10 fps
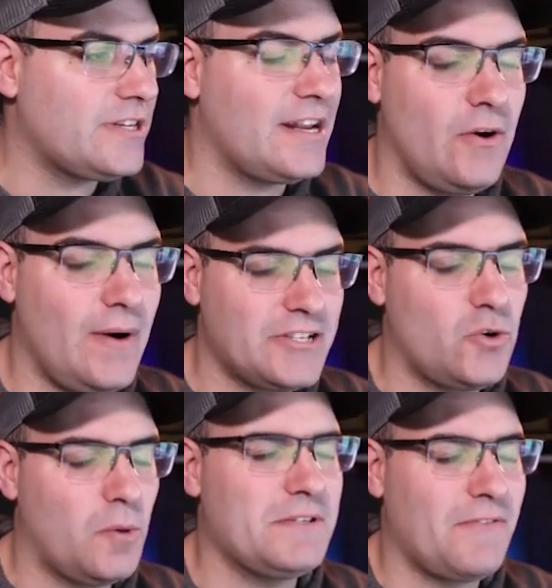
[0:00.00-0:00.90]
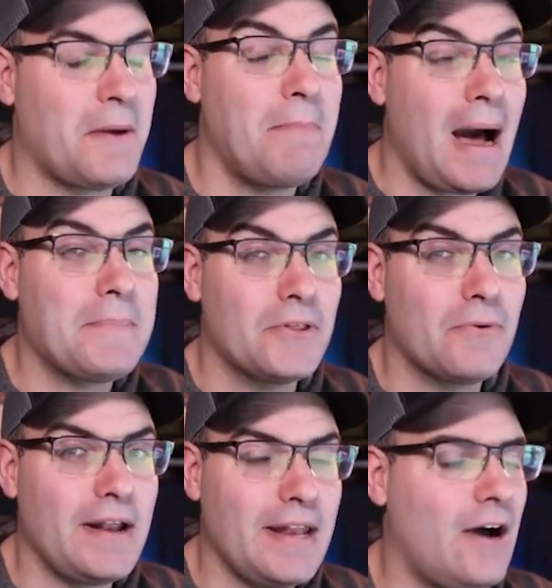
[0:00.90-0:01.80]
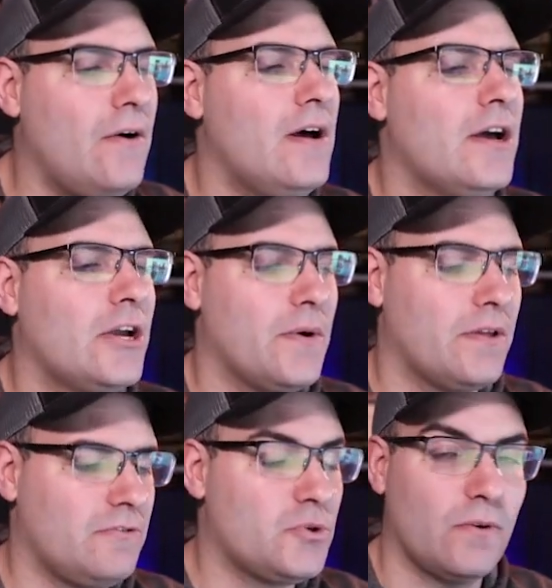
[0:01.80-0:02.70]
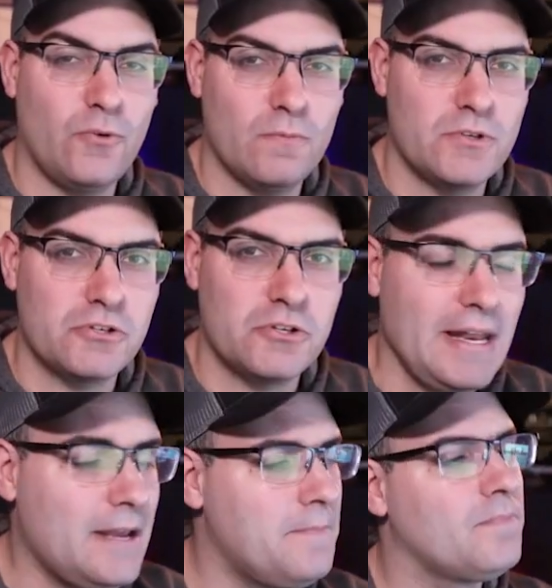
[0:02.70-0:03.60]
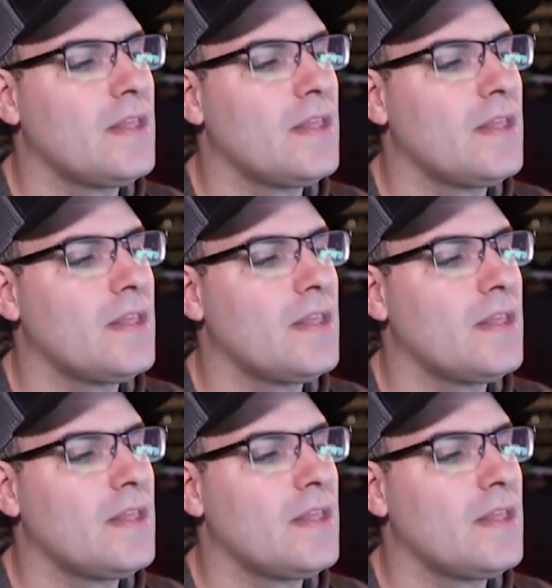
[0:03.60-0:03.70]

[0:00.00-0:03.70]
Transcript: I know S corp is very popular right now, going through short form social media.